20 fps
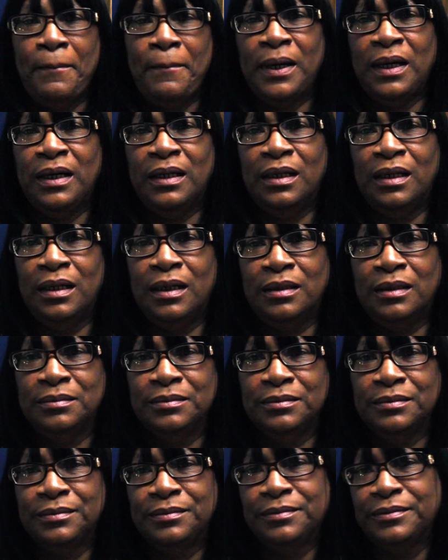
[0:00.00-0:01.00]
But
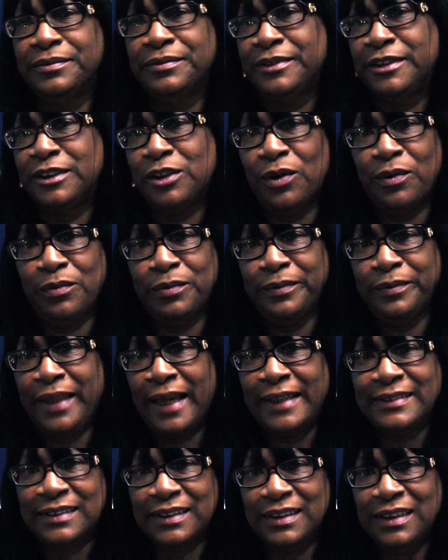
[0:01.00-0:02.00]
so
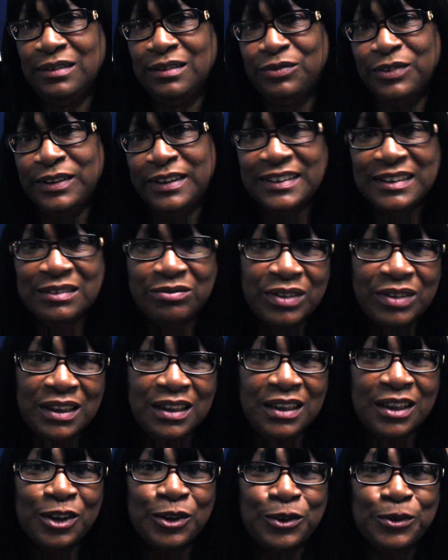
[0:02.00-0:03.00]
that's it for this
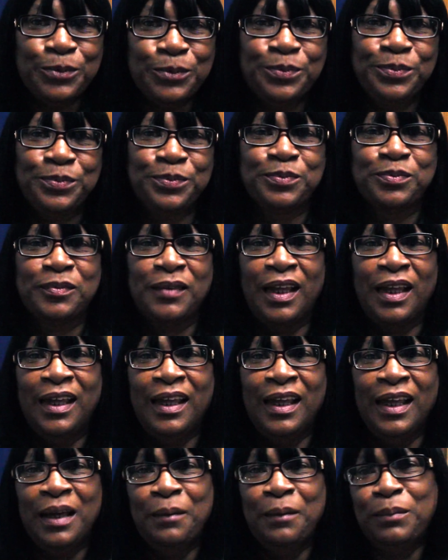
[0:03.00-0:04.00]
video.
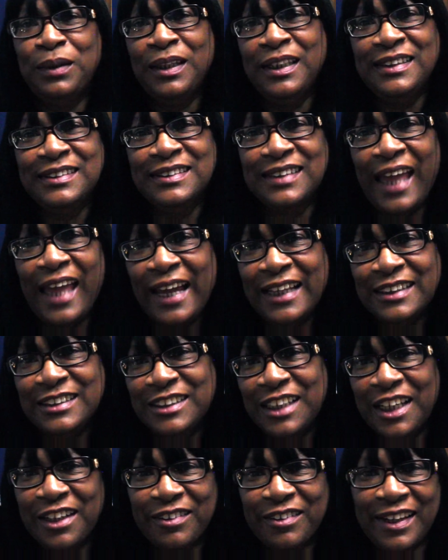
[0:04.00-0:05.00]
Please like,
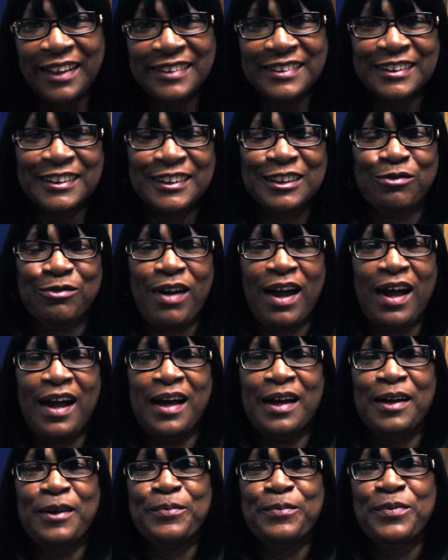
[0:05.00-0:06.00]
share, and
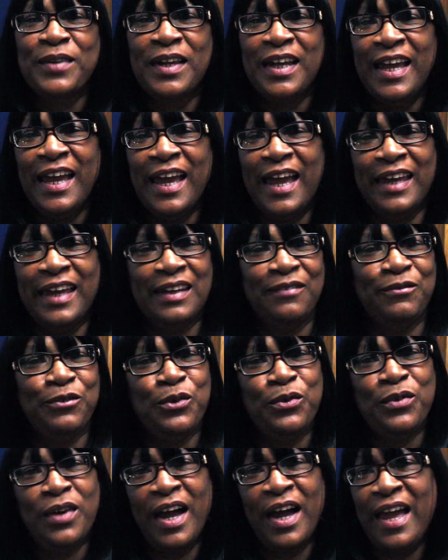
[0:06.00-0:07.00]
subscribe. And if
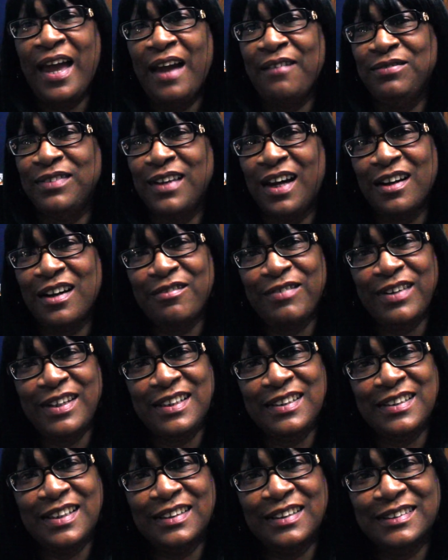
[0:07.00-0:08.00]
you have not
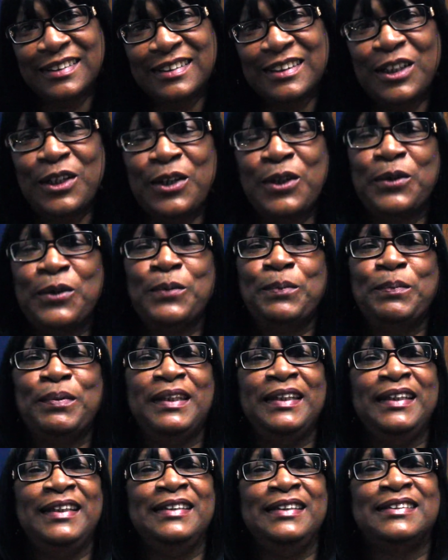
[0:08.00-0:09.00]
already done so,
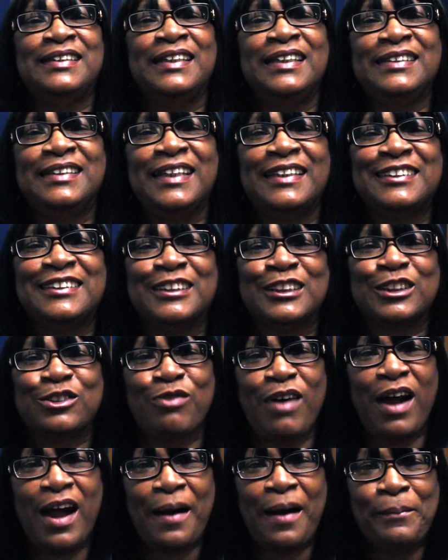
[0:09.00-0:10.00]
please hit that
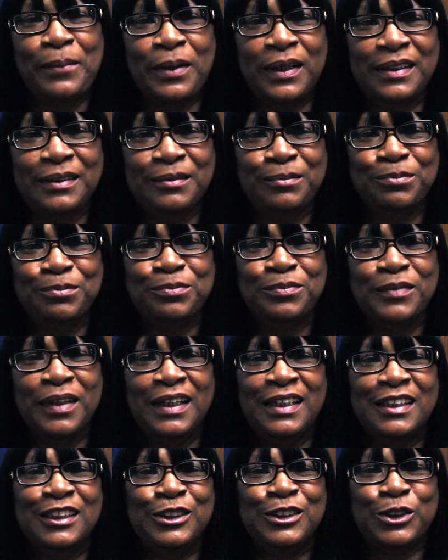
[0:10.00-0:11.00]
subscribe button.
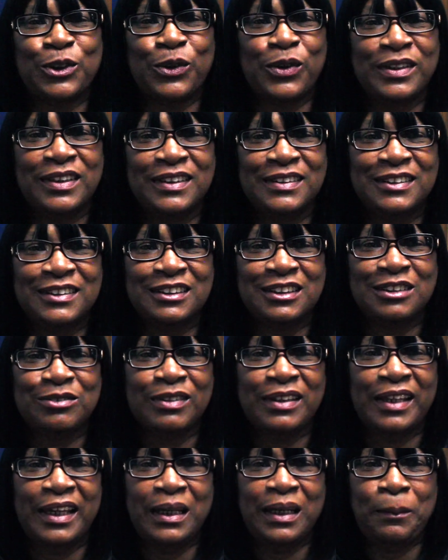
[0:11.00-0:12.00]
Join the Deals
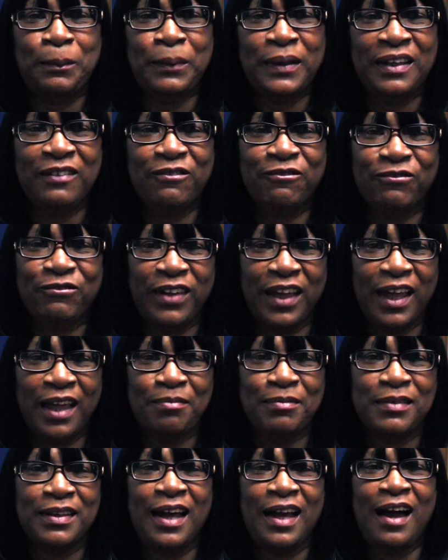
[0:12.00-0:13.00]
with Lady P
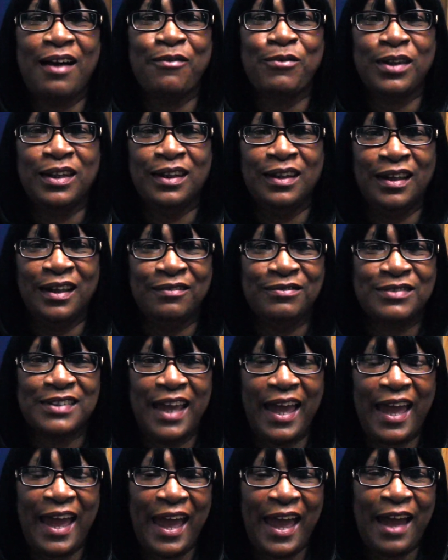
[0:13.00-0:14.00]
family. I would love
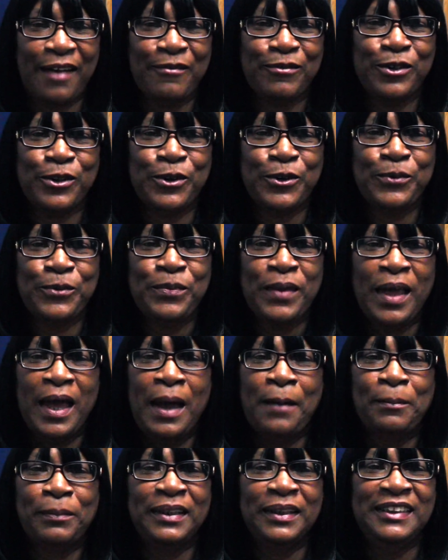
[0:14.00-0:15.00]
to have you.
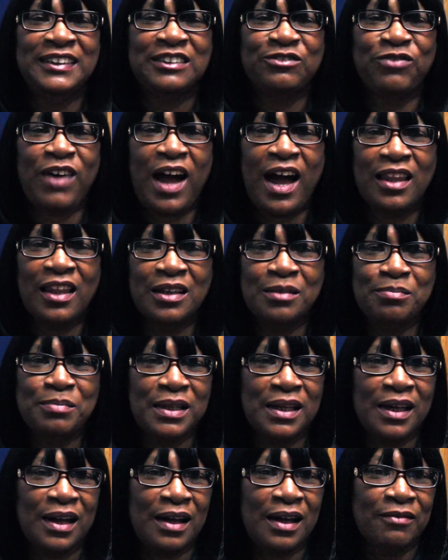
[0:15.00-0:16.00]
Please follow
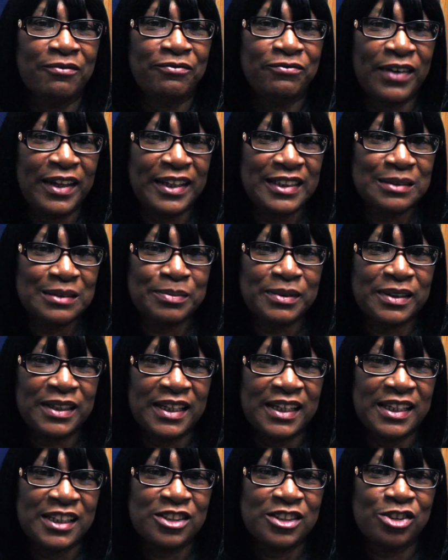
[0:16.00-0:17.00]
me on Facebook,
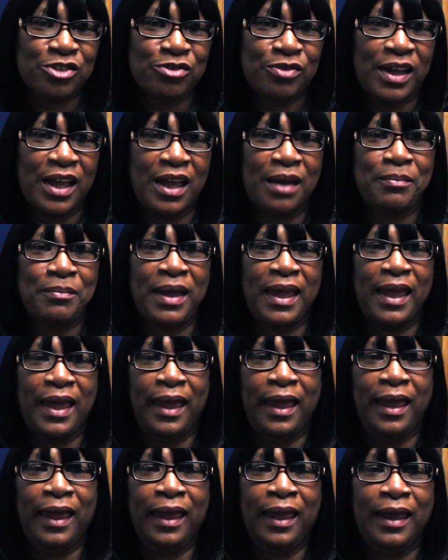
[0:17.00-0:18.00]
Instagram,
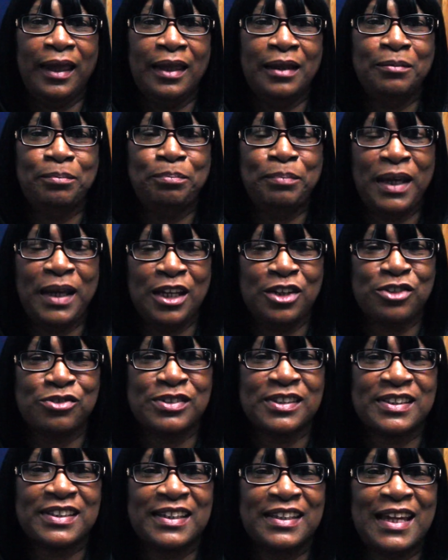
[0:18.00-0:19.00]
and Pinterest.